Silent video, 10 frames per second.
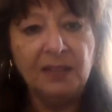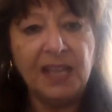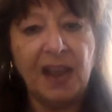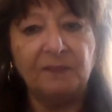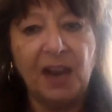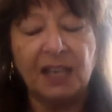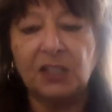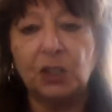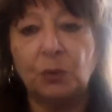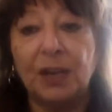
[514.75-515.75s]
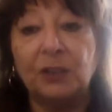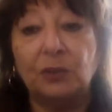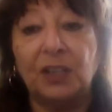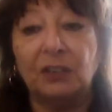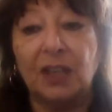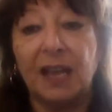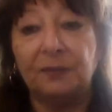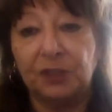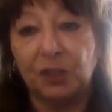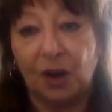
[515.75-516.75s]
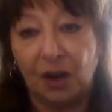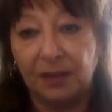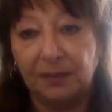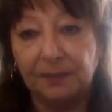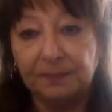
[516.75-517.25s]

they have not surrendered their life to God.